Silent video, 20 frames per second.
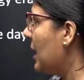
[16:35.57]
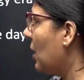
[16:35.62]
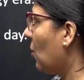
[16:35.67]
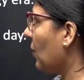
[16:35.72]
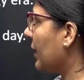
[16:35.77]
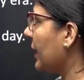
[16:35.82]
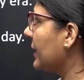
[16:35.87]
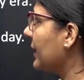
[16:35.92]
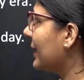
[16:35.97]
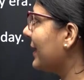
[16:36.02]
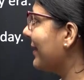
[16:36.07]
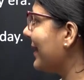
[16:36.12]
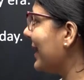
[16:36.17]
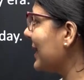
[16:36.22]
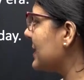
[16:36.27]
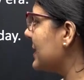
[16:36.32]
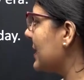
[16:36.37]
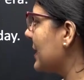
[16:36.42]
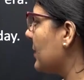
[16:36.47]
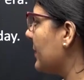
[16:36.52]
Okay, the
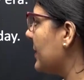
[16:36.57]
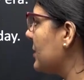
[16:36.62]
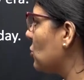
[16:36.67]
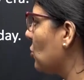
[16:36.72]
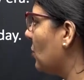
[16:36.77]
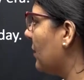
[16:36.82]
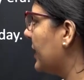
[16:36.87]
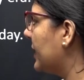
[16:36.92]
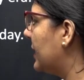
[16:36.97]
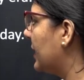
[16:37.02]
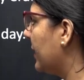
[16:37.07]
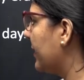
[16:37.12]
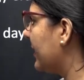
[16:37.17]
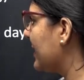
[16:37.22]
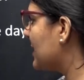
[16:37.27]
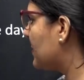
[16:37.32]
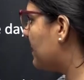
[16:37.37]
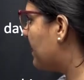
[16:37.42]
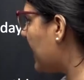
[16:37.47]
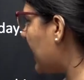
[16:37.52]
correct sequence over here
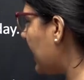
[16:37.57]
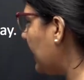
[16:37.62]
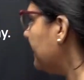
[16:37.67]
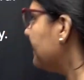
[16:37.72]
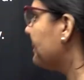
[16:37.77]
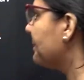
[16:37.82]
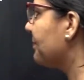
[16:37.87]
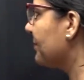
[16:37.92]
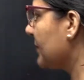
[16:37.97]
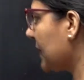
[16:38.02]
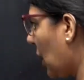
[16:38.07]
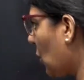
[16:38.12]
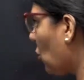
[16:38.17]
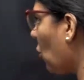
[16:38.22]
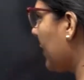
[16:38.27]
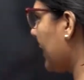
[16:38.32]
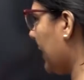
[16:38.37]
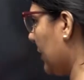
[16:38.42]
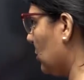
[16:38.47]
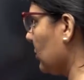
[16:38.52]
is B
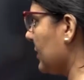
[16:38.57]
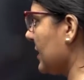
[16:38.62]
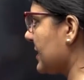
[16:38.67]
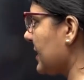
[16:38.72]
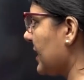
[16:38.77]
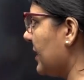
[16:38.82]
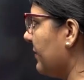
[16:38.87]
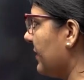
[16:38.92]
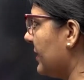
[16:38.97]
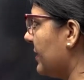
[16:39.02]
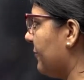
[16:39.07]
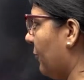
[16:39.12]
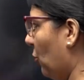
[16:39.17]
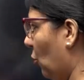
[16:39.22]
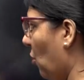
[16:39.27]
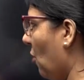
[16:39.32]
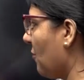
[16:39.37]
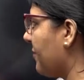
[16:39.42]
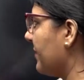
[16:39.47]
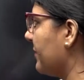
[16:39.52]
according to this
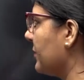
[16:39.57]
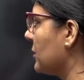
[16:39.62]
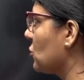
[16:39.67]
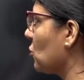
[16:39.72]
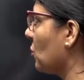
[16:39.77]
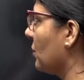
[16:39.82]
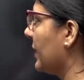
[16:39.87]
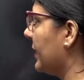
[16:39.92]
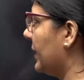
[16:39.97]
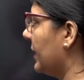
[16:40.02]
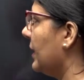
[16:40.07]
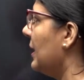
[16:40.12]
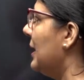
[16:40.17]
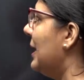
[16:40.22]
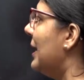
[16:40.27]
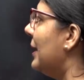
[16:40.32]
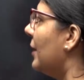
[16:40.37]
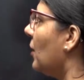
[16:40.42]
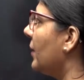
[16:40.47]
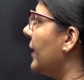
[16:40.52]
flow of events over here.
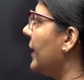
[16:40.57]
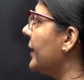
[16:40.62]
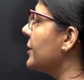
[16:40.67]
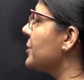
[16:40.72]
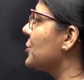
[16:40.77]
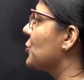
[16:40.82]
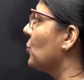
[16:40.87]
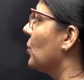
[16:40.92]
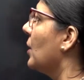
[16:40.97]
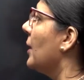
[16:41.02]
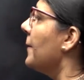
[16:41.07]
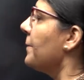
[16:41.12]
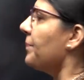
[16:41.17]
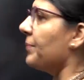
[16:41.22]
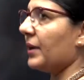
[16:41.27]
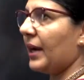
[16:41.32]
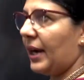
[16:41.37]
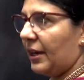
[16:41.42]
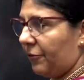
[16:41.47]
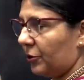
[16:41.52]
Now let us do.
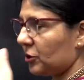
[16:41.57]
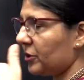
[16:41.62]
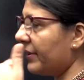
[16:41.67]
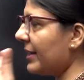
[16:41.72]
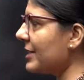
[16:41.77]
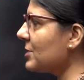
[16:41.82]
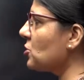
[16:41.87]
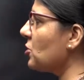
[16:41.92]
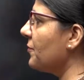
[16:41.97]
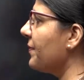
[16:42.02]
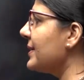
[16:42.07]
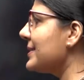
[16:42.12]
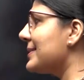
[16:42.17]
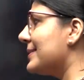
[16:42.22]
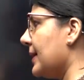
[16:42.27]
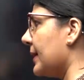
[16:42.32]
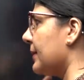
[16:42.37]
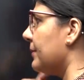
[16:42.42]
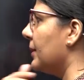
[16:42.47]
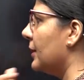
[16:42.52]
Right, for the rest of us,
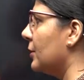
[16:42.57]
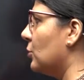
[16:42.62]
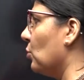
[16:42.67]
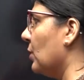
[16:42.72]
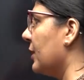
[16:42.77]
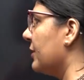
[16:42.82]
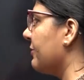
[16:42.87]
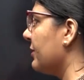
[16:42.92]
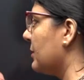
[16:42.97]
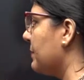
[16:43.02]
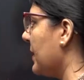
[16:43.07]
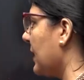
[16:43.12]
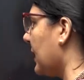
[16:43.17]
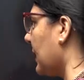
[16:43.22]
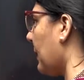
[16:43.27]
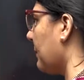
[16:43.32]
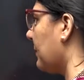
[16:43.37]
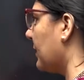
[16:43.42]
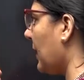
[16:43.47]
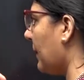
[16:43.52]
do it with me.
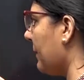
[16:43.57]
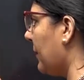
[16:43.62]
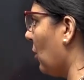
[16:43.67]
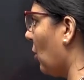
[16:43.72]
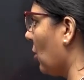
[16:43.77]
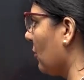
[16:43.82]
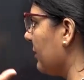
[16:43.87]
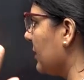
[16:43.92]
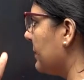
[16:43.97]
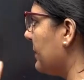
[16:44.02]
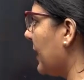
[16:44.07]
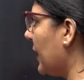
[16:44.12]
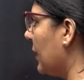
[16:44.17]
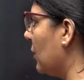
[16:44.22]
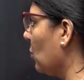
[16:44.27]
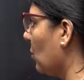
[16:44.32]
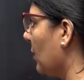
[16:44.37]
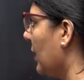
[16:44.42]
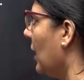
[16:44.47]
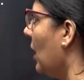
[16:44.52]
Come along with me and
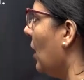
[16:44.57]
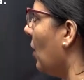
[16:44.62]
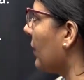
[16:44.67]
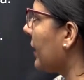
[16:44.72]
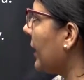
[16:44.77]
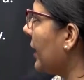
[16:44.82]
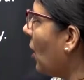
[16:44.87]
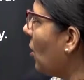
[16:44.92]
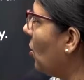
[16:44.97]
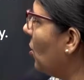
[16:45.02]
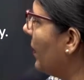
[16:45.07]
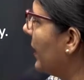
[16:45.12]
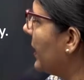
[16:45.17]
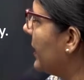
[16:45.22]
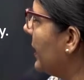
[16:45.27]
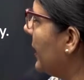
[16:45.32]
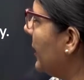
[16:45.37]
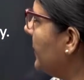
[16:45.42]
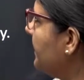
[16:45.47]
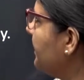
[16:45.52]
do it. Okay, now over
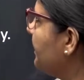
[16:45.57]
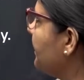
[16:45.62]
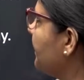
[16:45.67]
here.